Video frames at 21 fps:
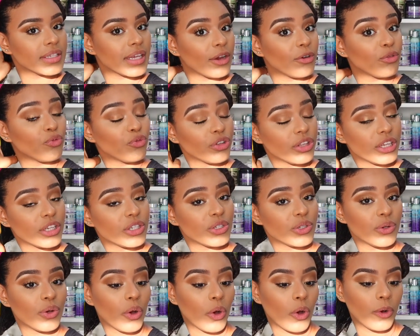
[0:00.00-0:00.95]
I really
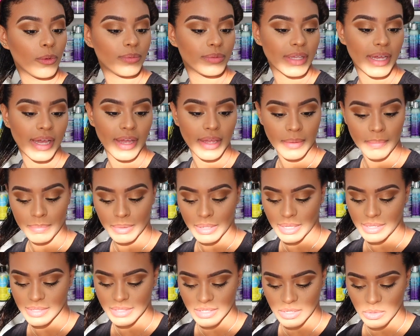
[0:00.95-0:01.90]
do hope that it
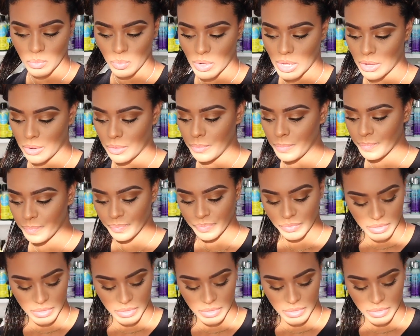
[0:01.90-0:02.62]
blends in well,